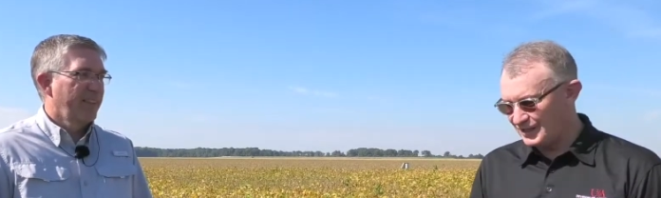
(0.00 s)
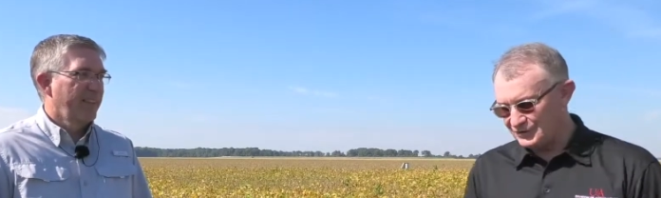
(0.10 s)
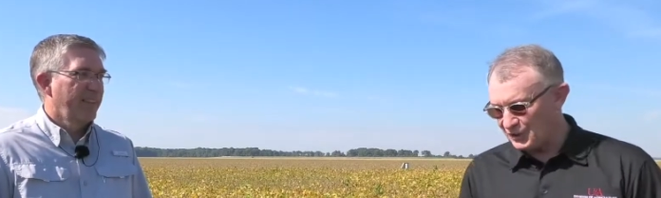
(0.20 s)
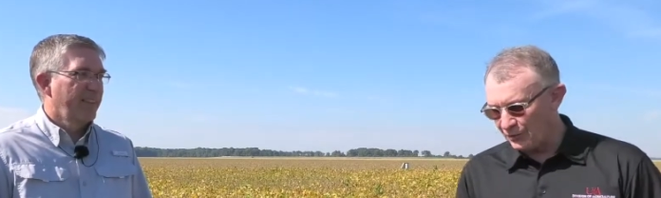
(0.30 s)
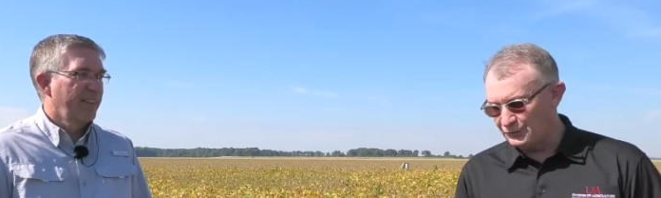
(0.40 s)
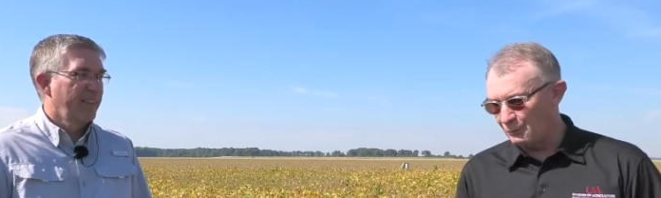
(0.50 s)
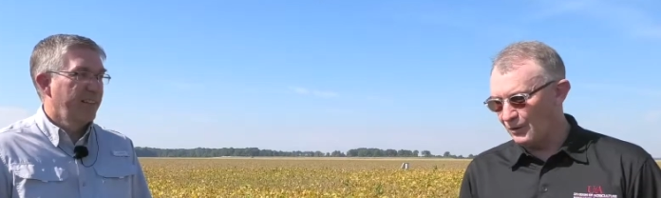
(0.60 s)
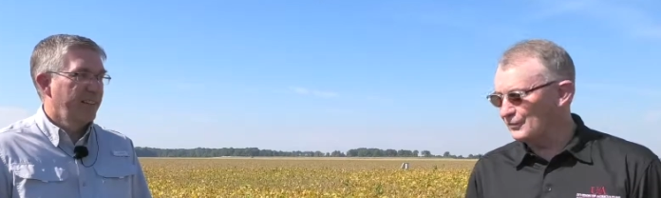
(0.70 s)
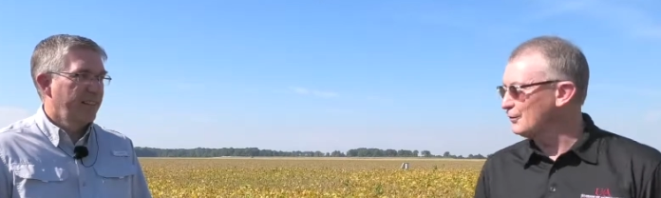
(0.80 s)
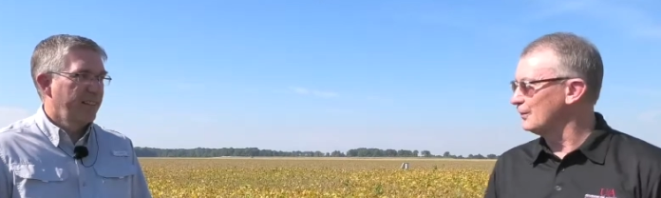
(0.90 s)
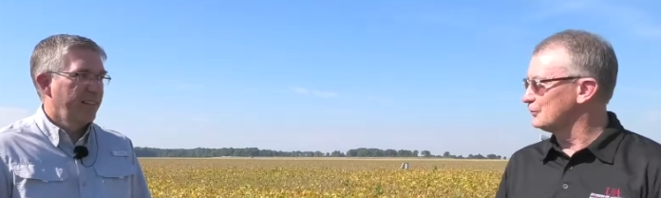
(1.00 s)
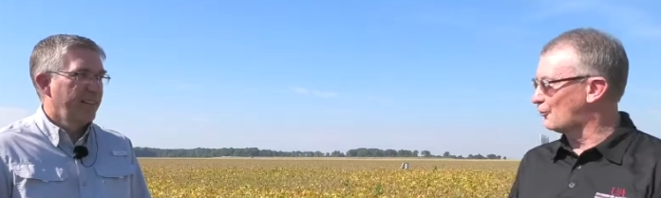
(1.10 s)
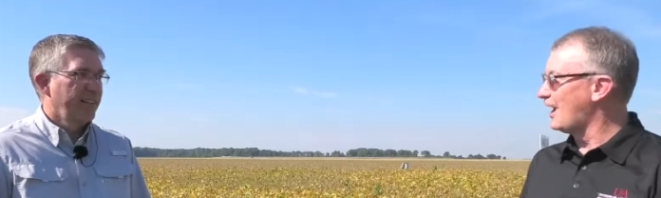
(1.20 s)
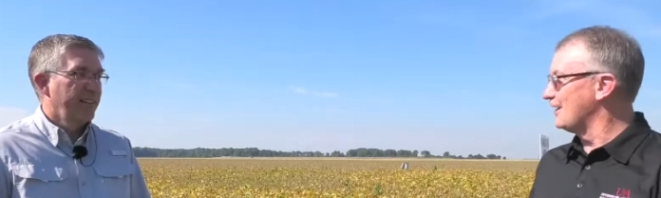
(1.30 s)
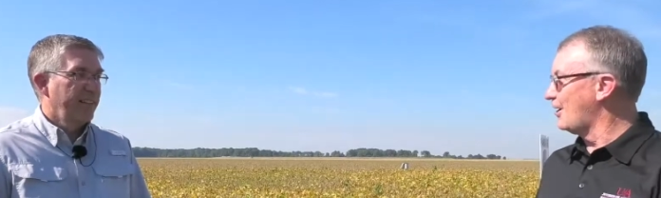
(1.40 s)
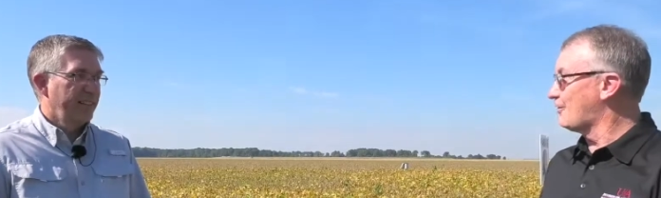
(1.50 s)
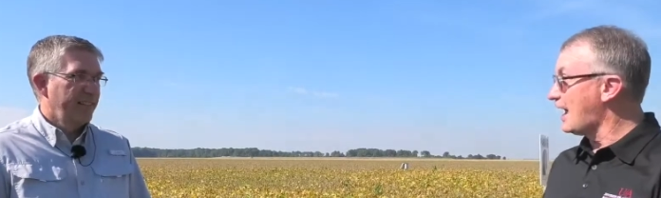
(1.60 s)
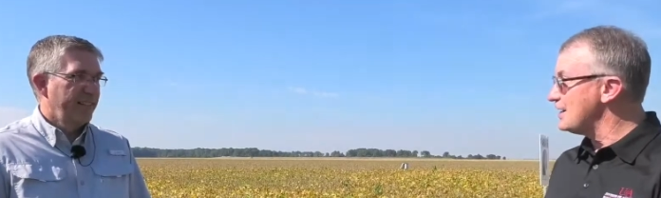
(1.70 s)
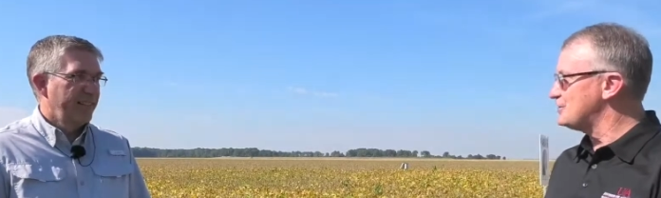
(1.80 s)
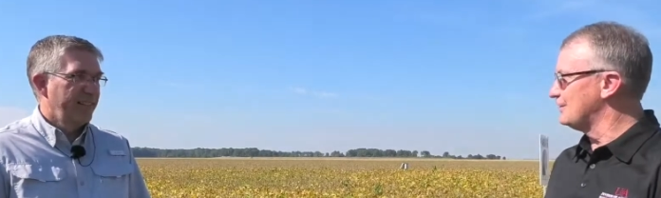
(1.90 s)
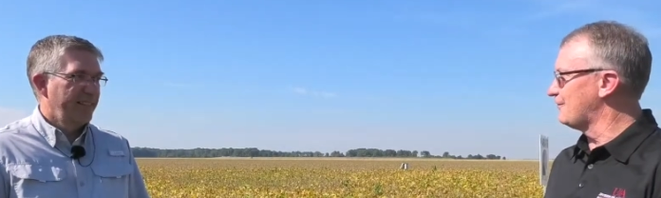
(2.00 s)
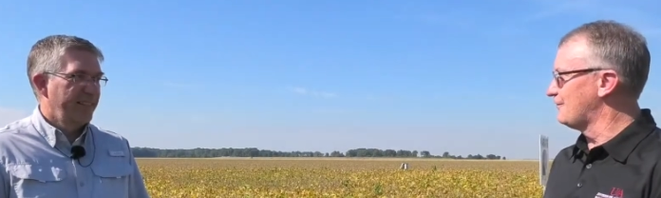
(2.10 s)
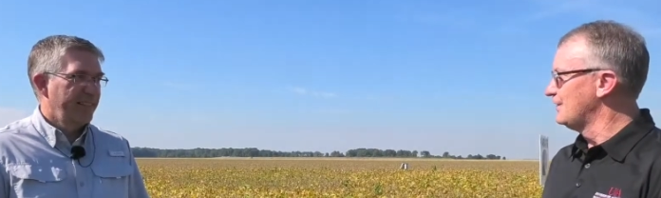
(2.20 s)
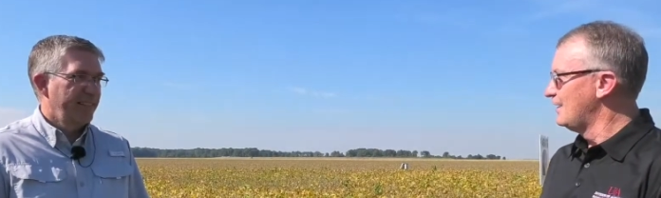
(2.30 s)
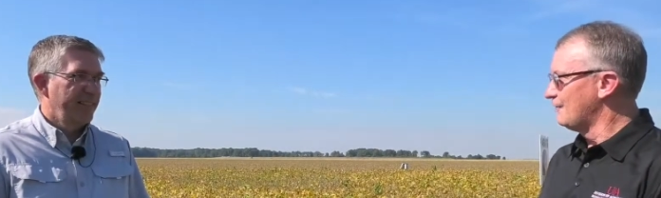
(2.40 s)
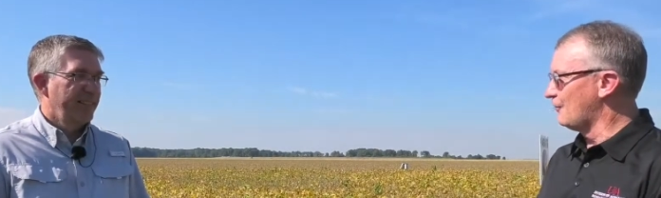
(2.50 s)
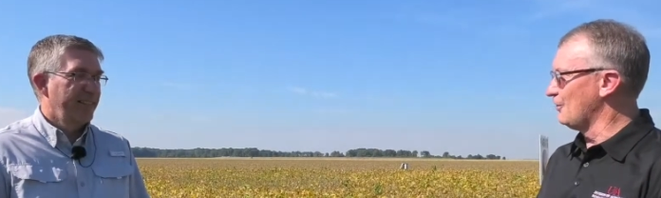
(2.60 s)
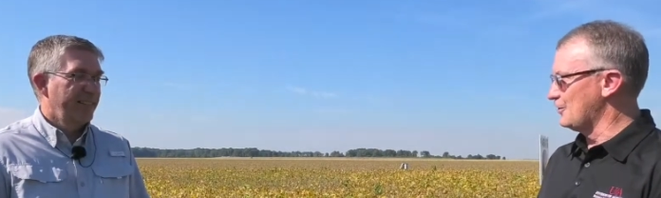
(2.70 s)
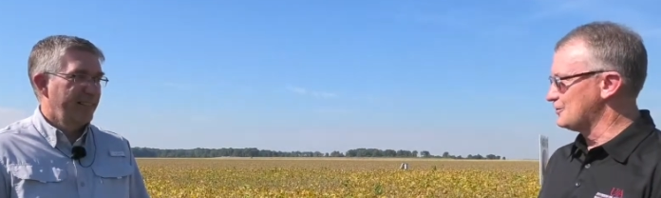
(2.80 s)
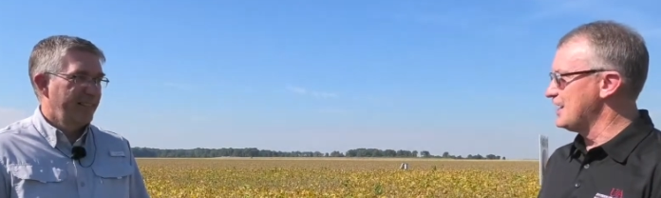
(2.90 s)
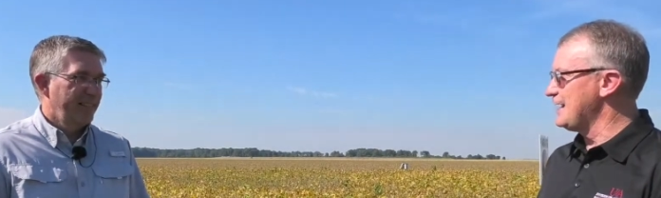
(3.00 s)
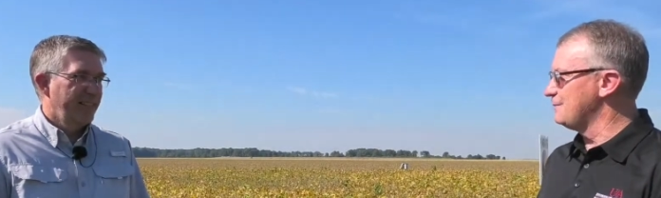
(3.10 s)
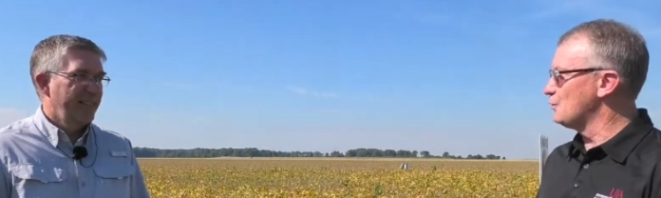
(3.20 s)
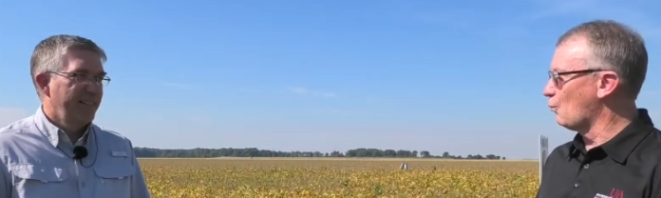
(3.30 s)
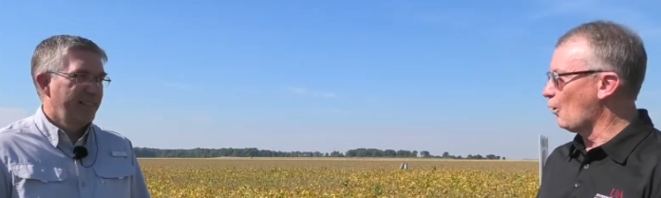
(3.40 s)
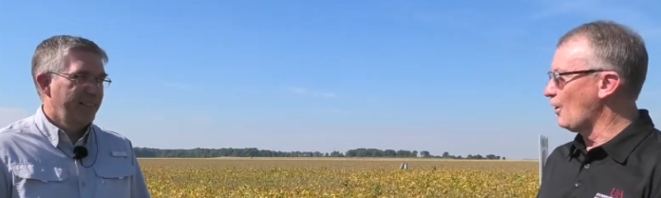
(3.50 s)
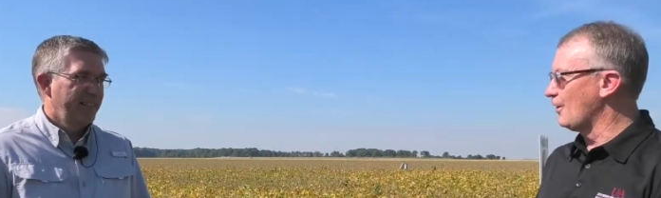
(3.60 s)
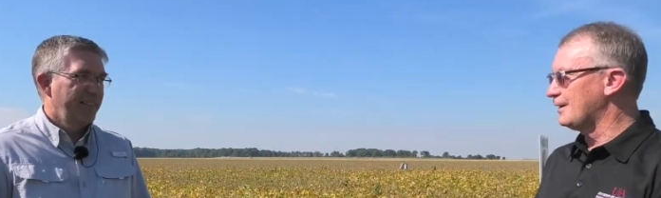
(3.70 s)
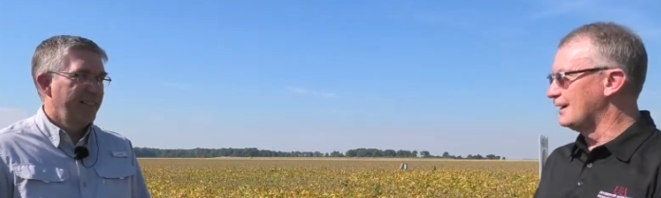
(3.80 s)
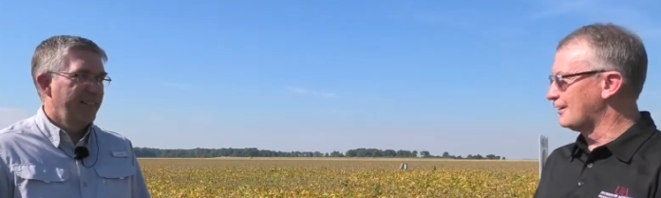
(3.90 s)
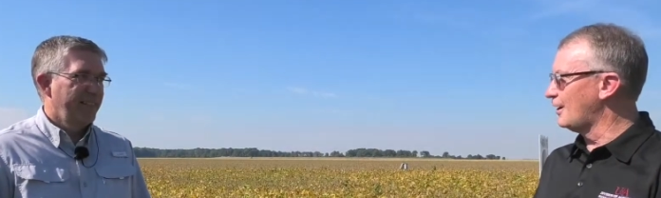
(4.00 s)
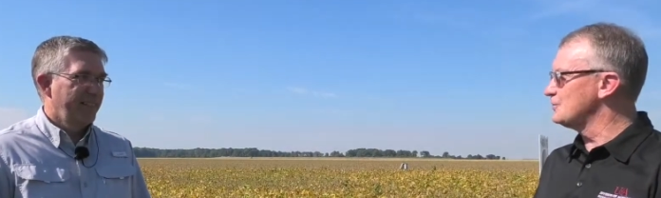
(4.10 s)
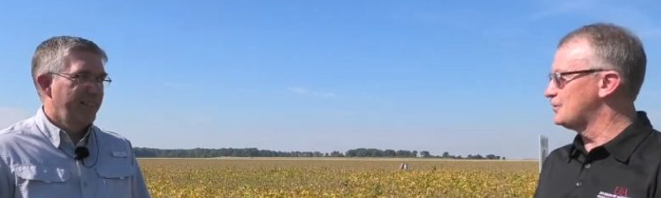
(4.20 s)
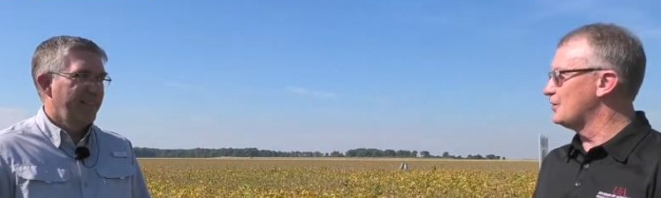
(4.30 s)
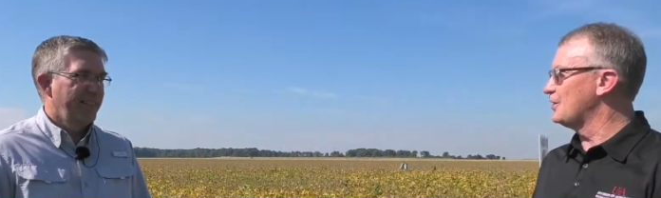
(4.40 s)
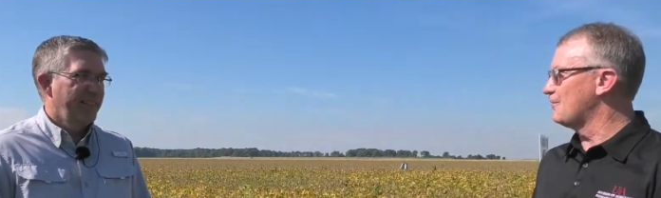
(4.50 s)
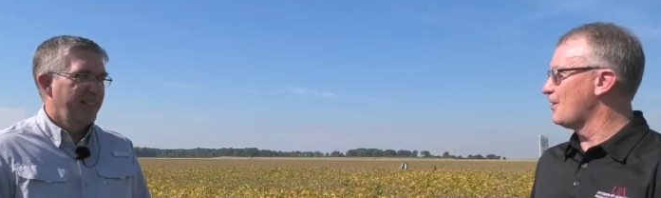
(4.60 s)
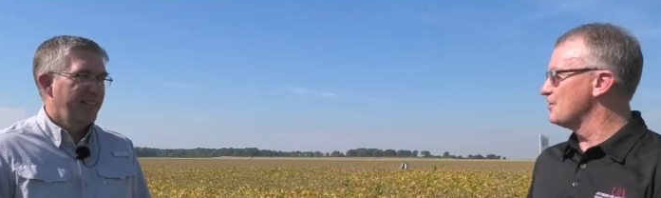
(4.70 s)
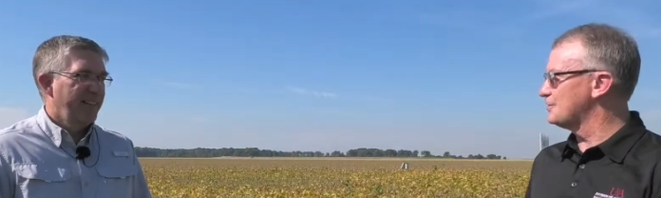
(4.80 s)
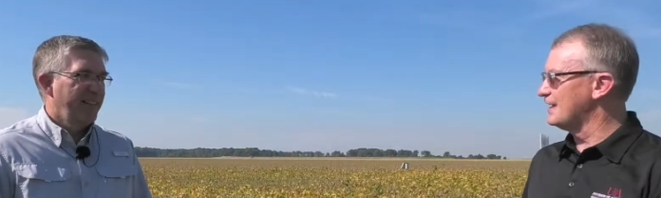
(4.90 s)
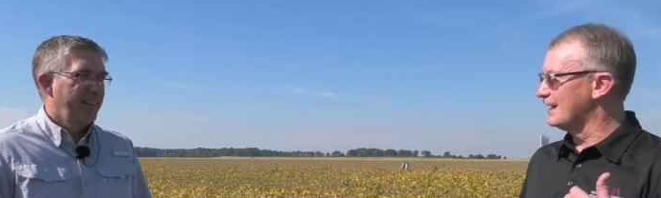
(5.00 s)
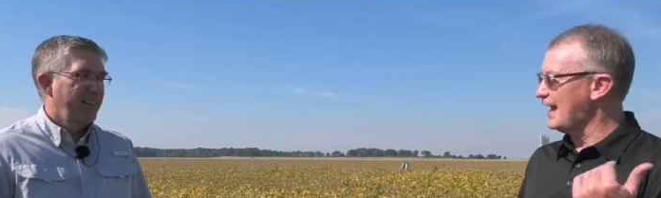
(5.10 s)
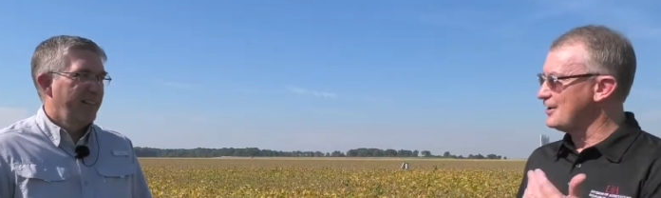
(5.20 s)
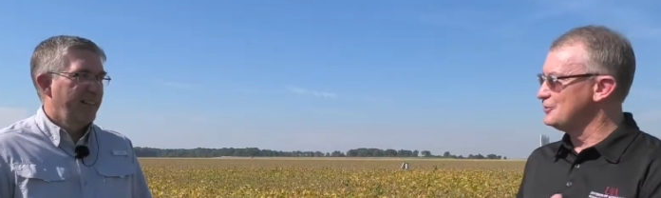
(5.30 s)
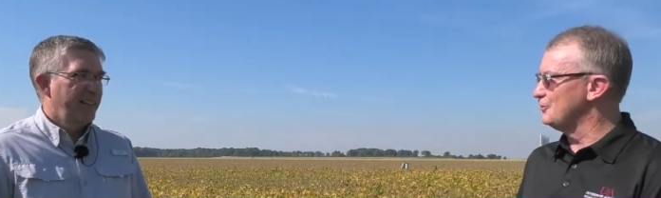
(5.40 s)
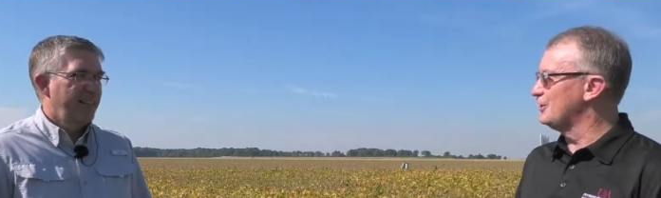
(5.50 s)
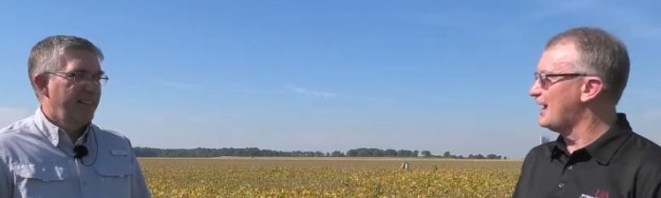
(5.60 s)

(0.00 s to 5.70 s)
Speaker 1: in Jonesboro. So it's a great location for your team to work, close to the university, and allows you good